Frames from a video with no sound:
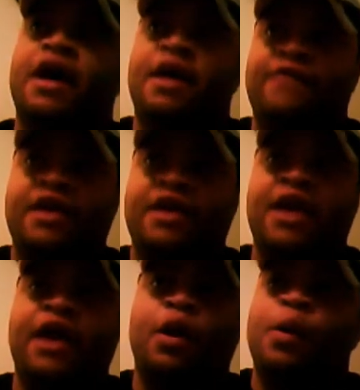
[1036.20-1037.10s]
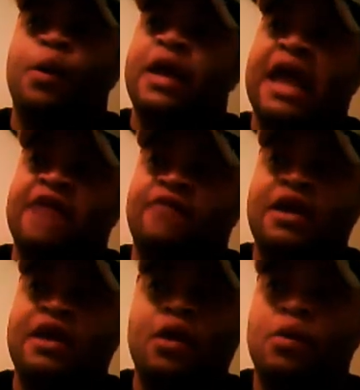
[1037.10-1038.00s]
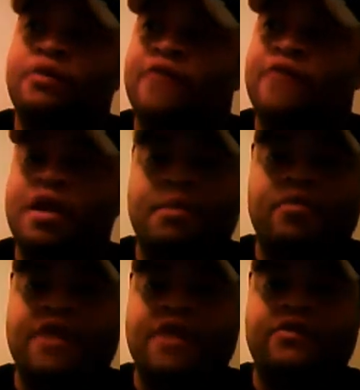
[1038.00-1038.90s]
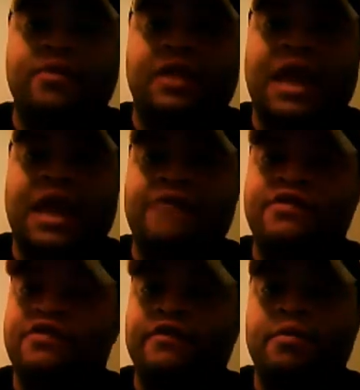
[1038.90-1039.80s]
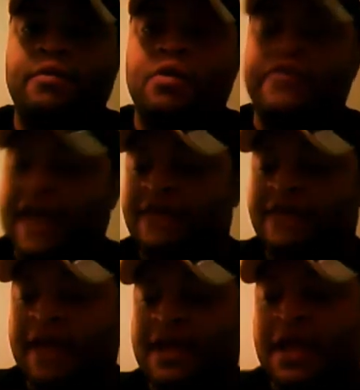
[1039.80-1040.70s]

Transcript: Fandango. And Fandango was very impressive with a lot of these different moves. He has that